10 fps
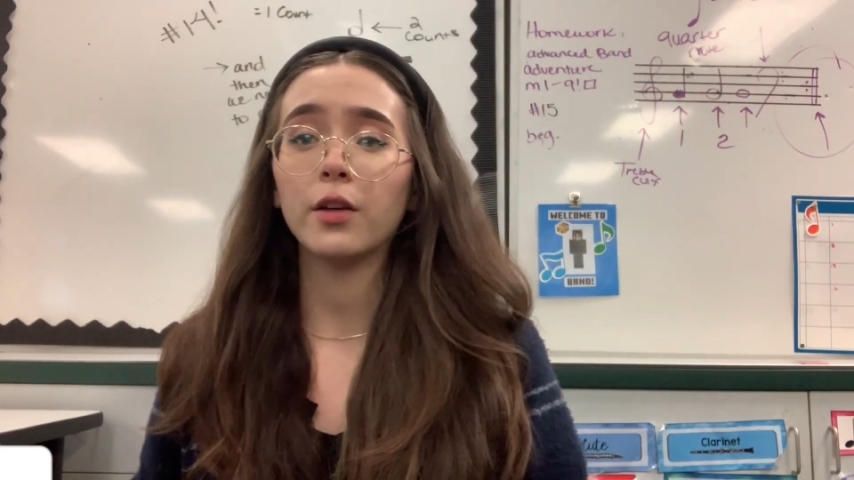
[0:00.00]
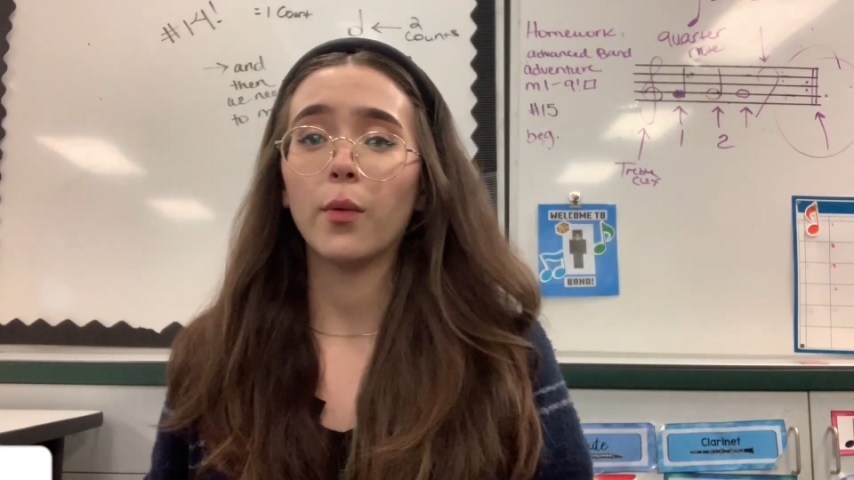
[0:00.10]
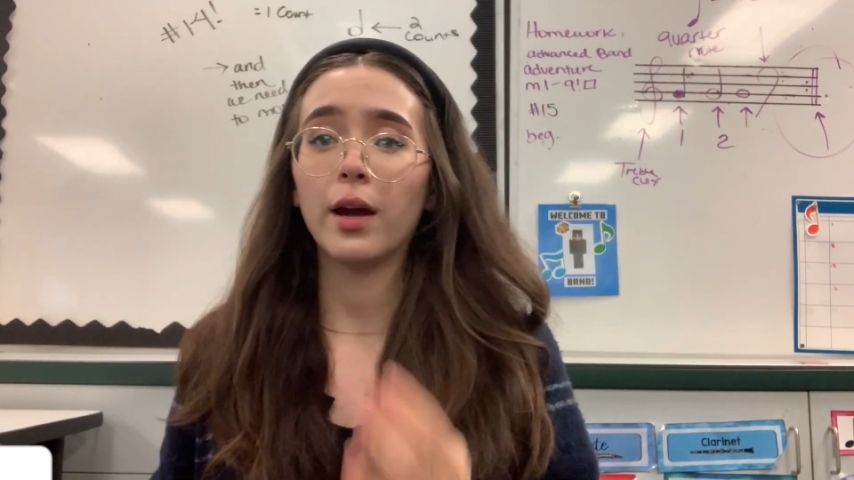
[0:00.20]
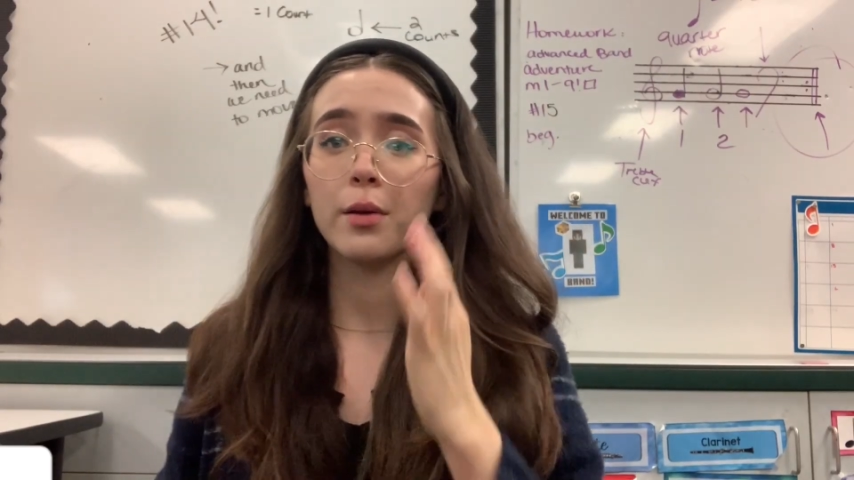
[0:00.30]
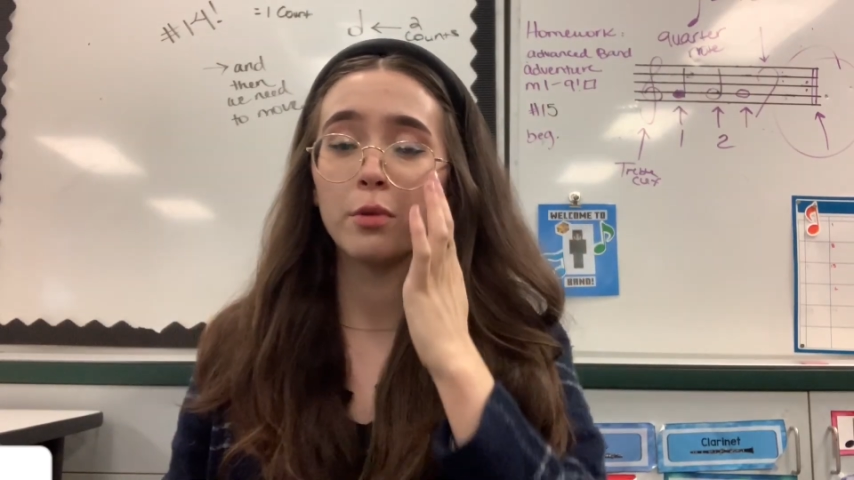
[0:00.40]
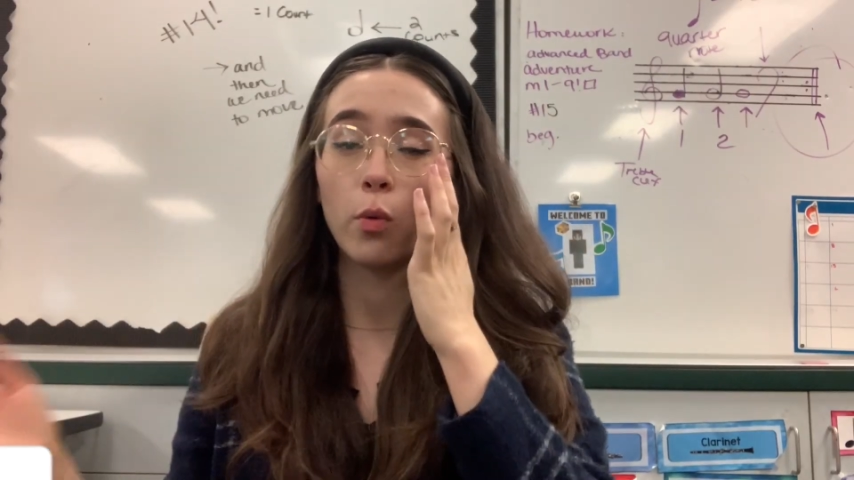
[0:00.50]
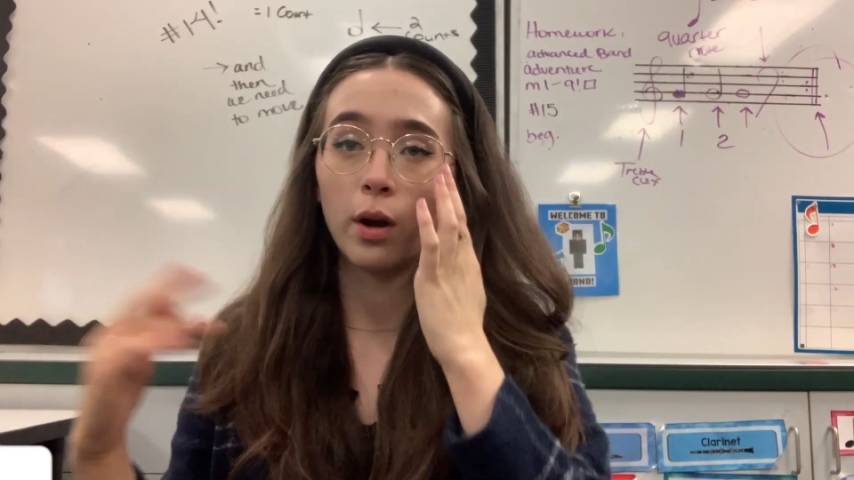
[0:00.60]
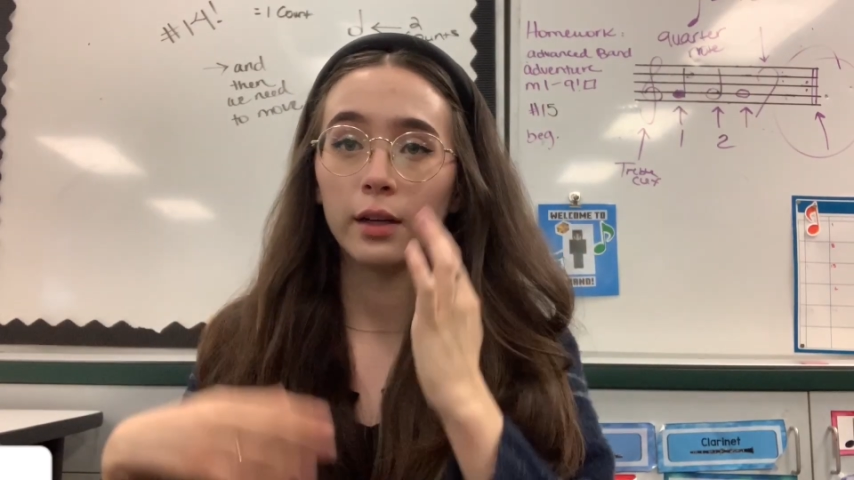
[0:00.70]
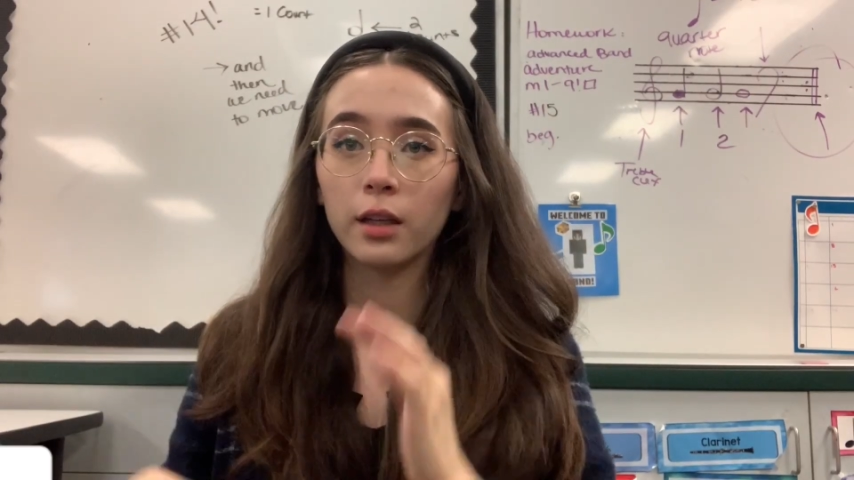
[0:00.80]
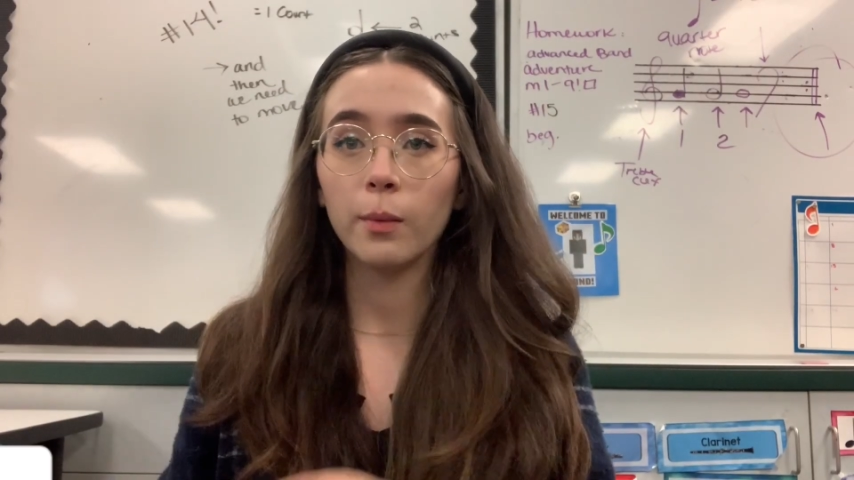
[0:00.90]
go ahead and
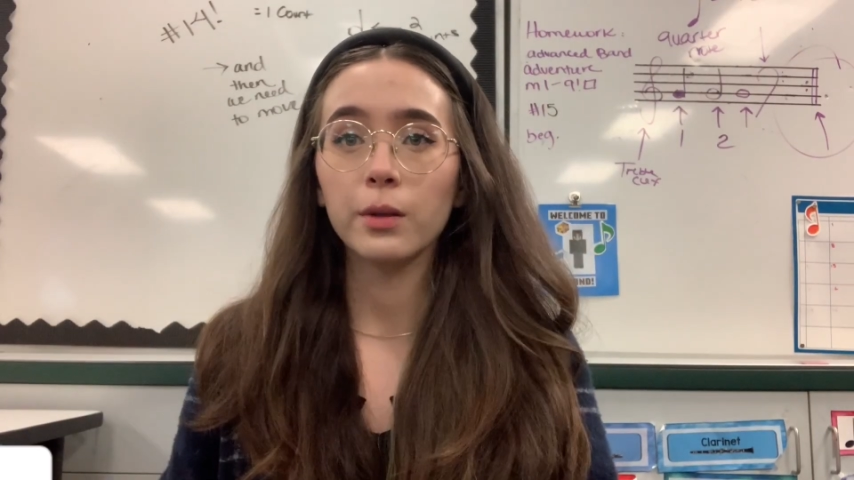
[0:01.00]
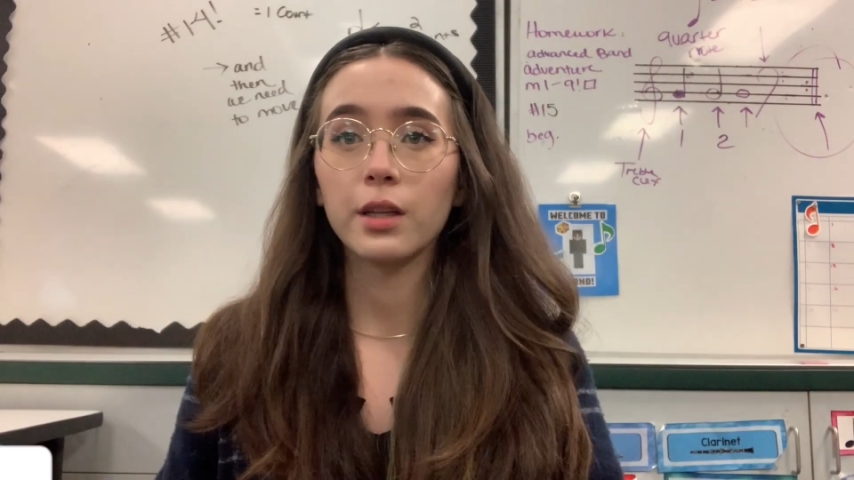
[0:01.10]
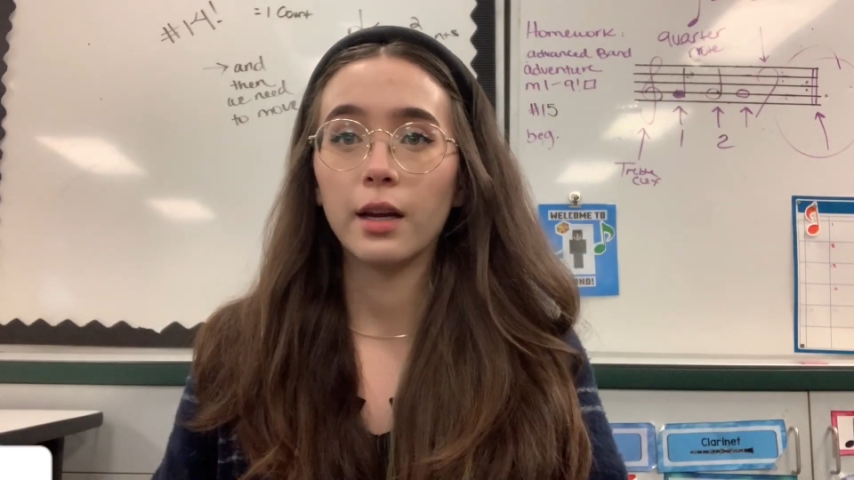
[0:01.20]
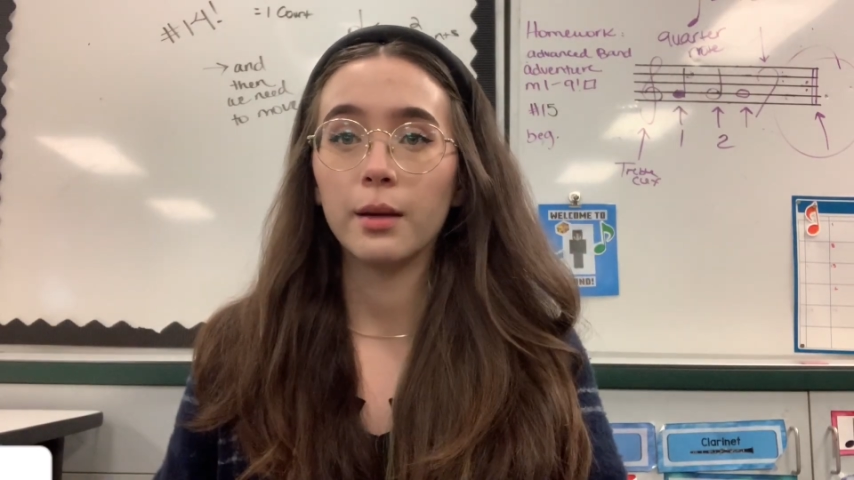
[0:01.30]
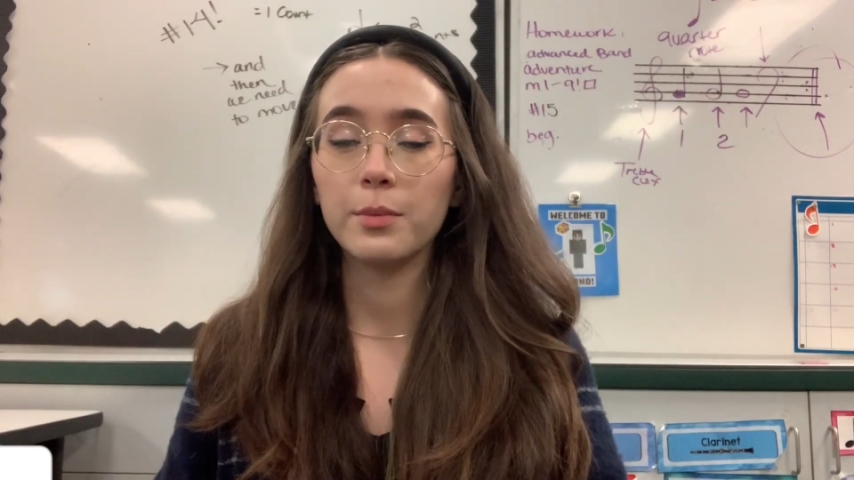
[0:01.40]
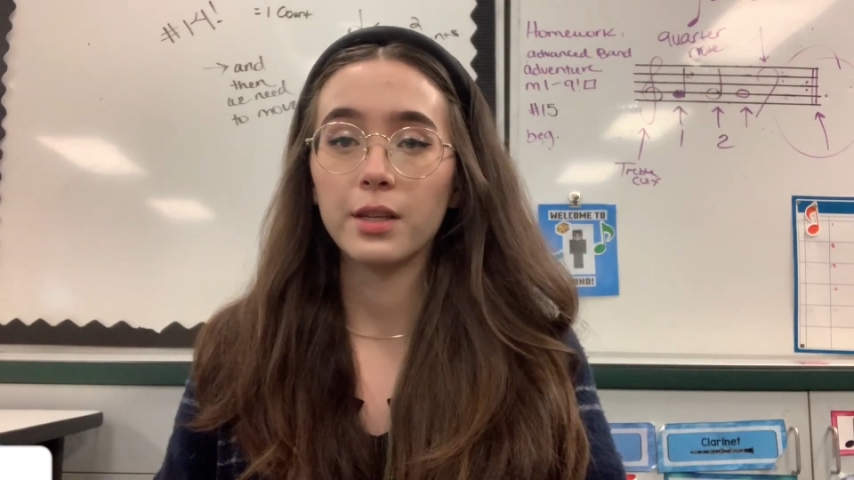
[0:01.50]
rewind a couple times